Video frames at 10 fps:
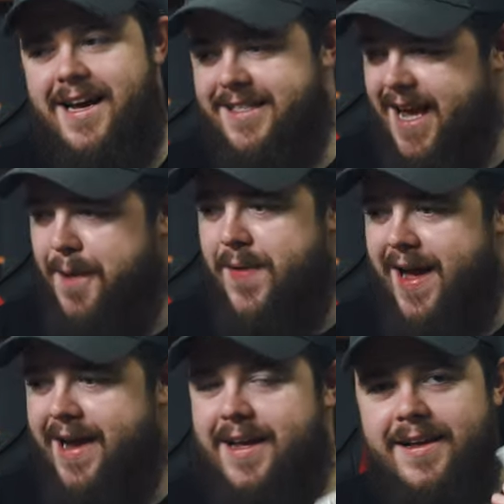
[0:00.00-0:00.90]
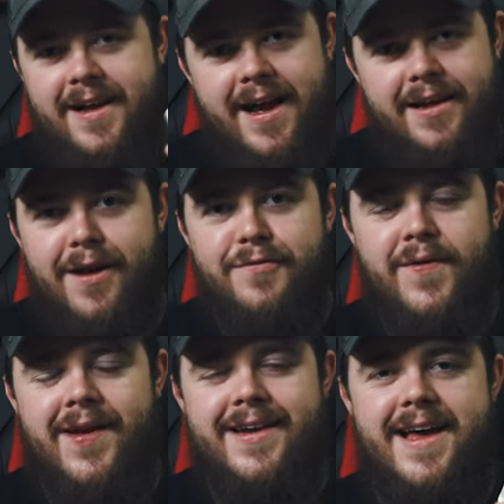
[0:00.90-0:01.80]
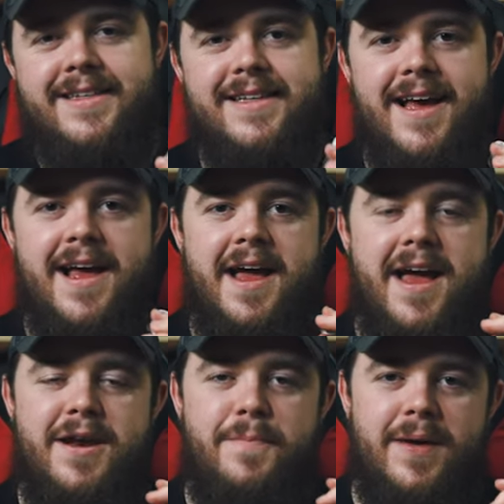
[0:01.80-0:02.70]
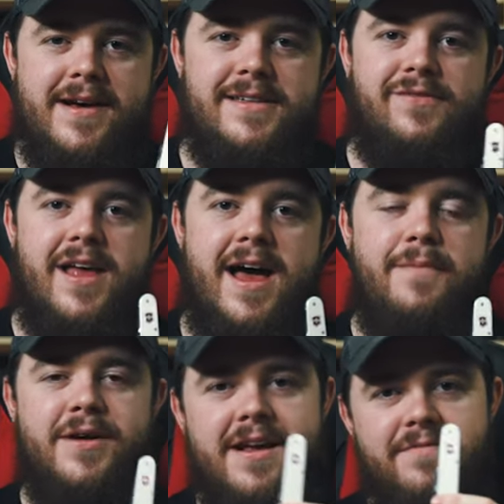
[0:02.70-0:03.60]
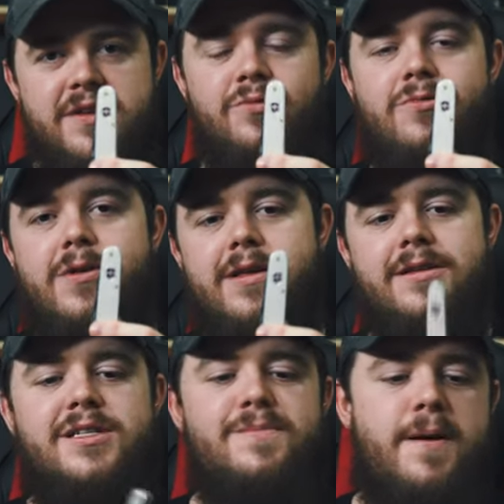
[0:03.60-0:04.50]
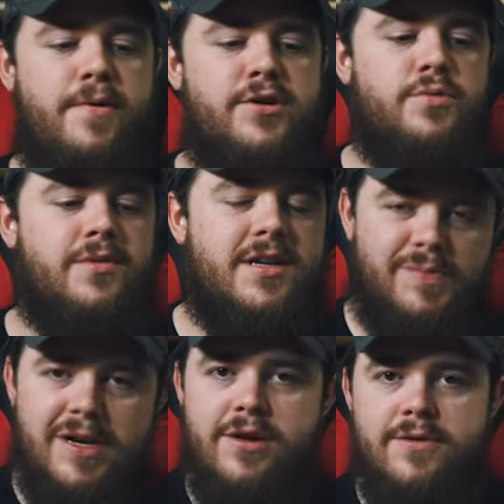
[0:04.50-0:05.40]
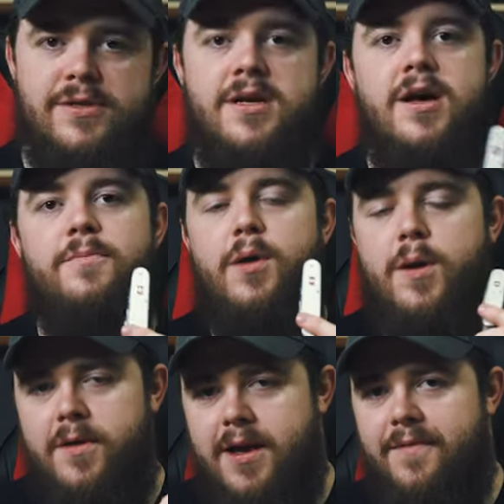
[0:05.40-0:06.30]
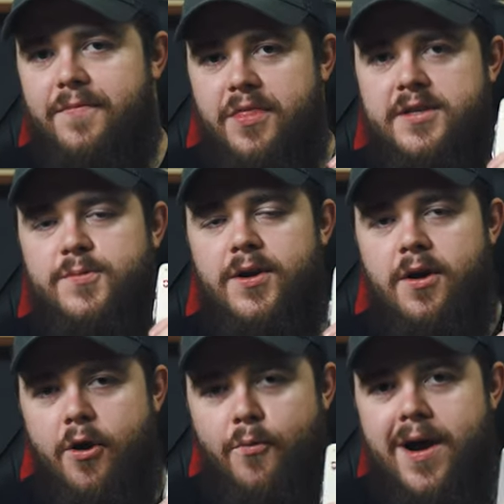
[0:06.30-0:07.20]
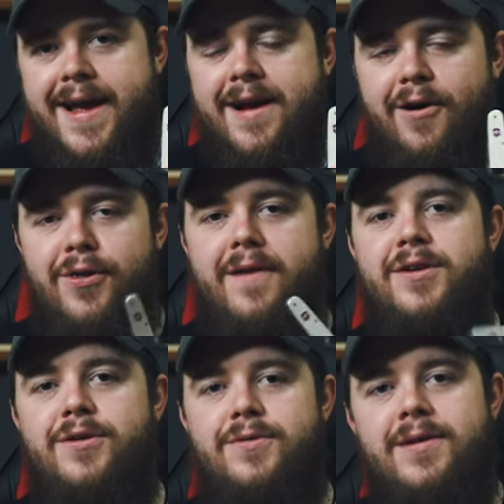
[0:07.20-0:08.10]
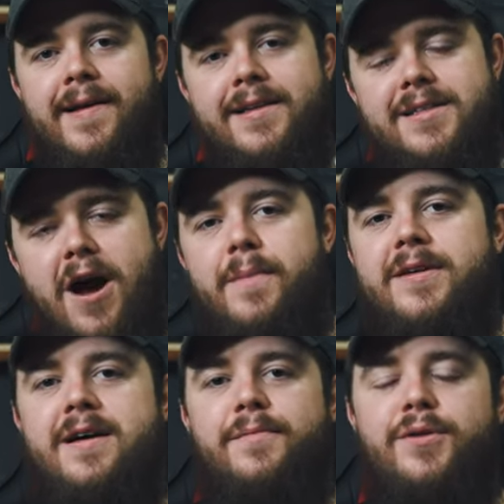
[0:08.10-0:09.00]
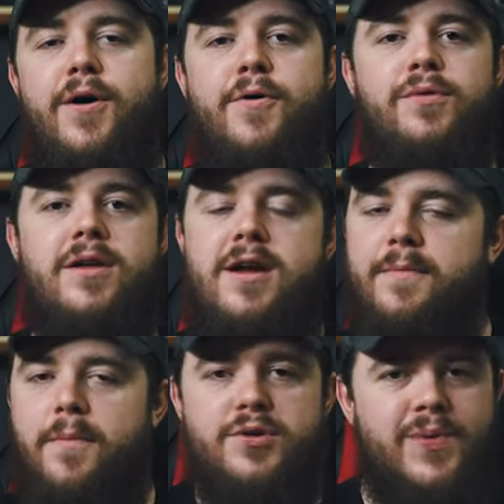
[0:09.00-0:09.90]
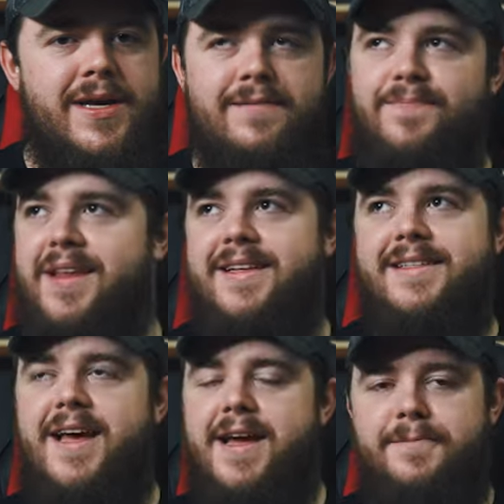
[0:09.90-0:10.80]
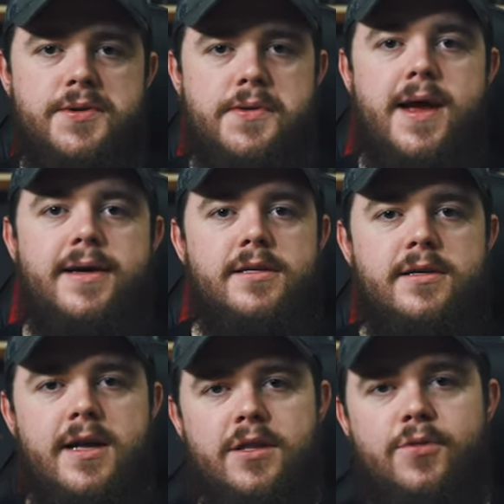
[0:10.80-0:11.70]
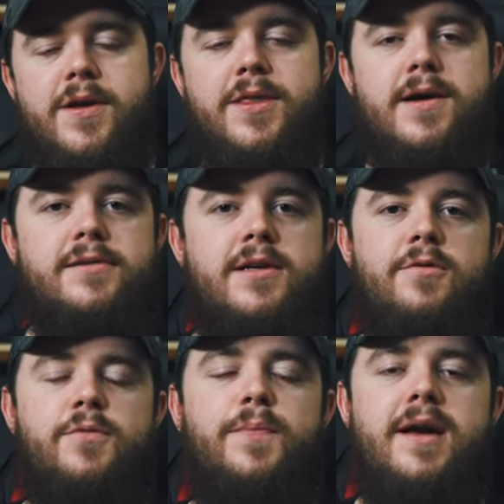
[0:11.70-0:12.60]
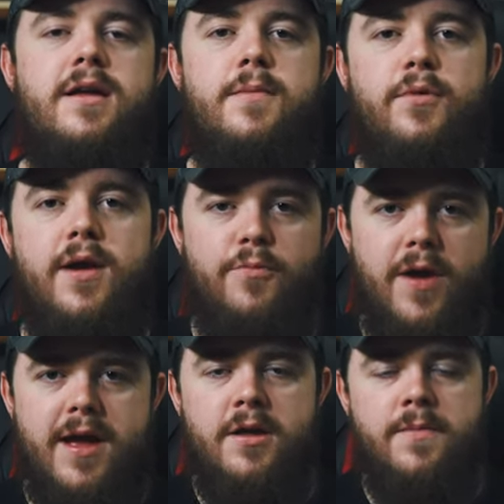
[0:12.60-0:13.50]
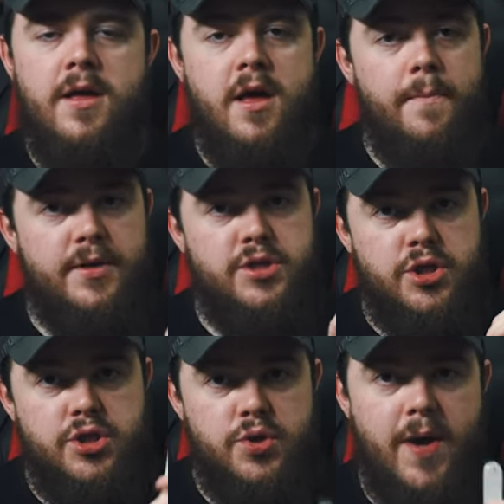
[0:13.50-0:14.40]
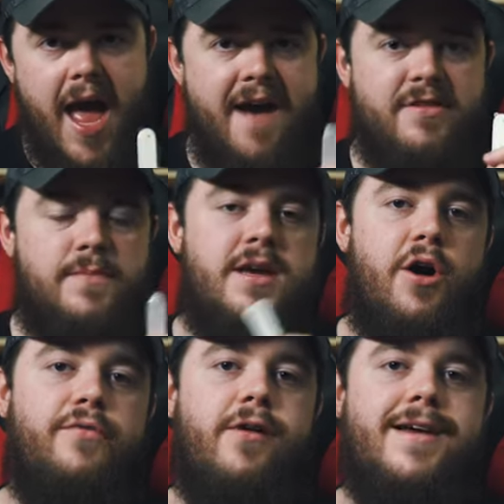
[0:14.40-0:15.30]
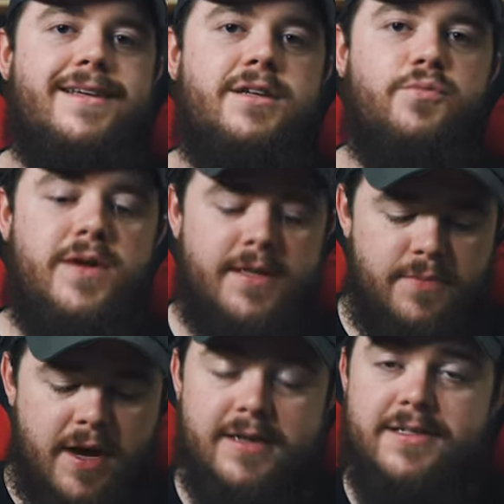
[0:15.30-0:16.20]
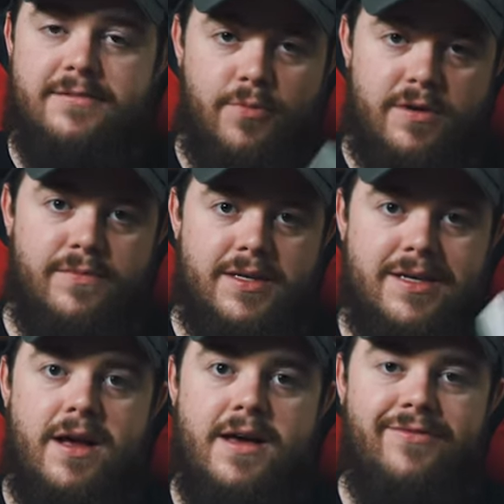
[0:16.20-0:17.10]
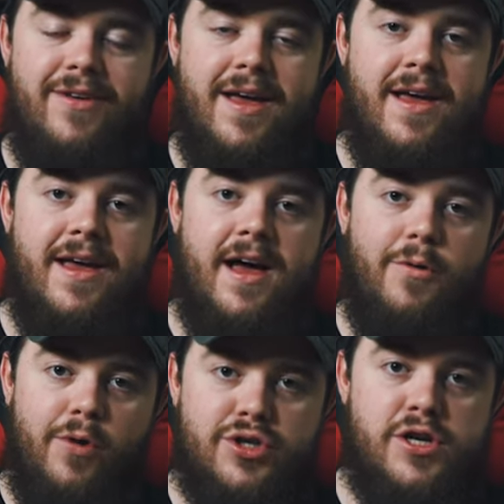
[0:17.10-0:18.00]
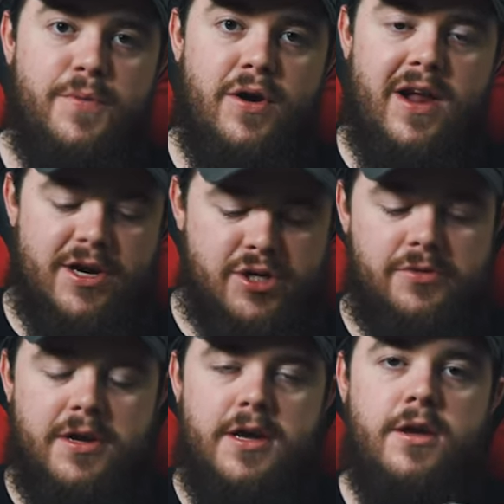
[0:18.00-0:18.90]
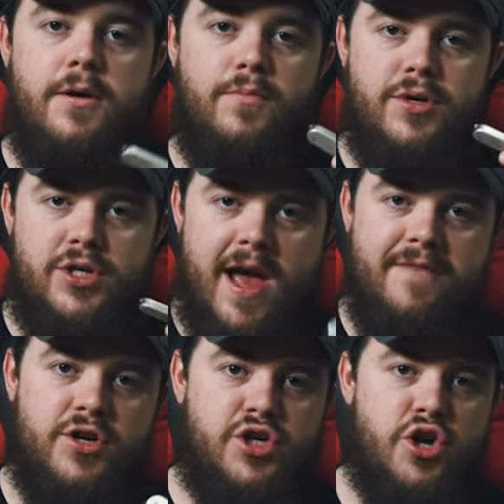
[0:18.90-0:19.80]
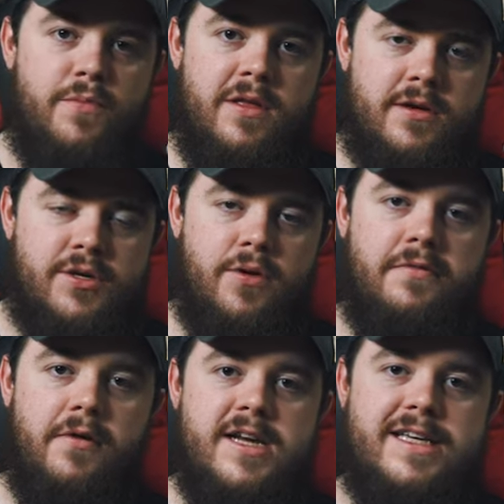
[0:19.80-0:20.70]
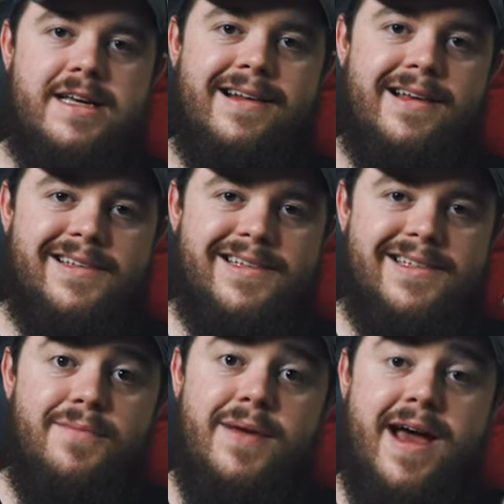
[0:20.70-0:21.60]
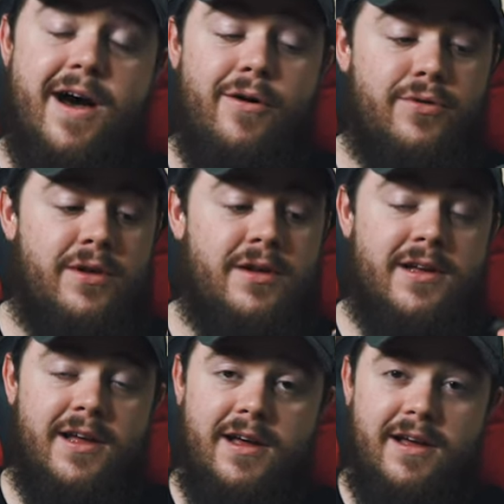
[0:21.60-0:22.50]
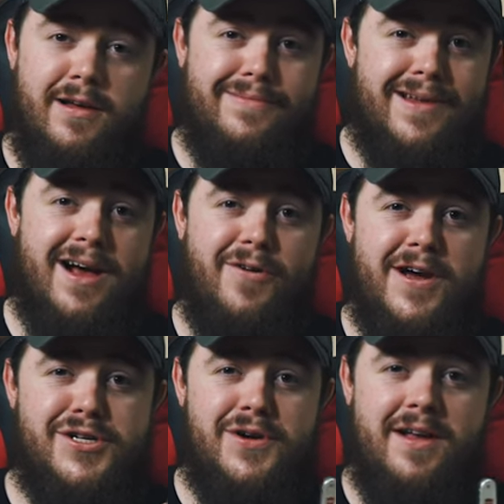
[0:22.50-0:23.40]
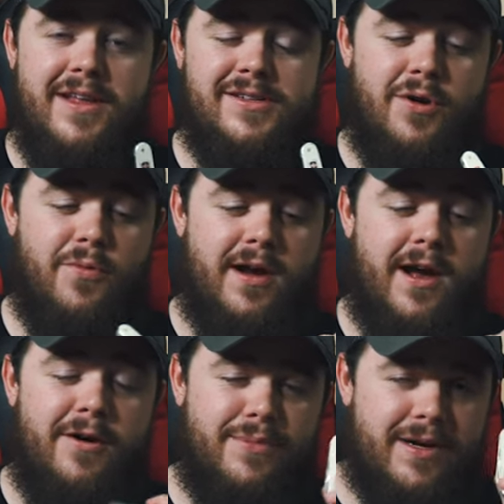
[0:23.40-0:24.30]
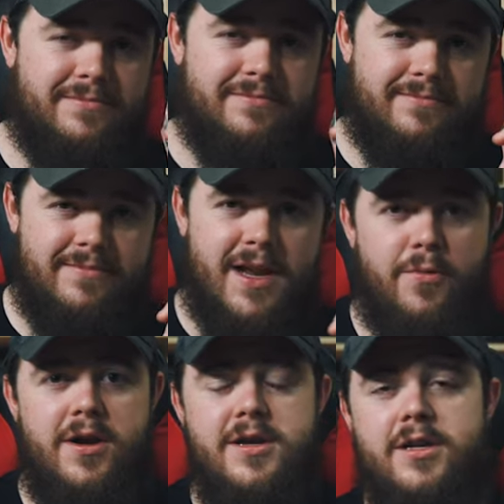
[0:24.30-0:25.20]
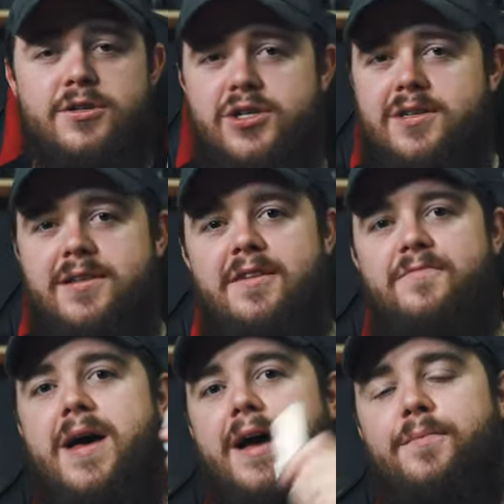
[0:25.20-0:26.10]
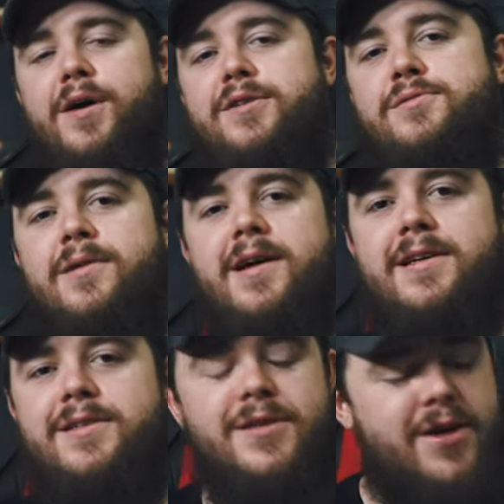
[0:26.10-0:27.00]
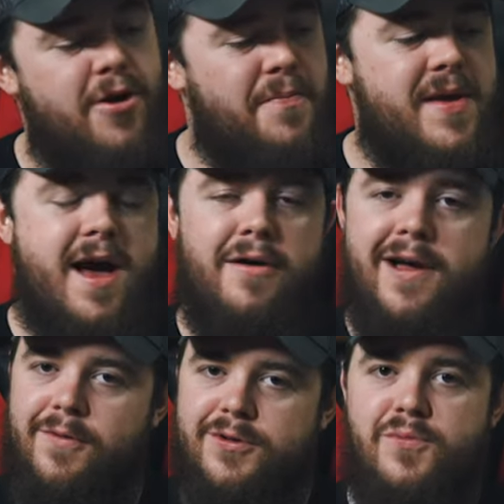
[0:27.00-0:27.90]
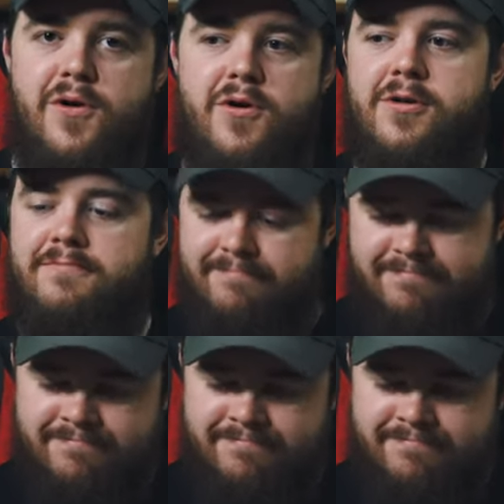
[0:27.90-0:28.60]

I take it back. I love you, Cadet. And because of that, I'm gonna give this one away. This is my personal one, it's been used, and I'm gonna give this one away. All you have to do is comment down below with a number between, let's say 2,000 and 3,000. I will pick a number at random, but you do have to be over 18 to win because, well, it's a knife. I will ship internationally, but you have to show me that you're over 18 somehow. Um, not quite sure how that's gonna work out, but I wanted to just give back because you guys, you called me out. I was wrong.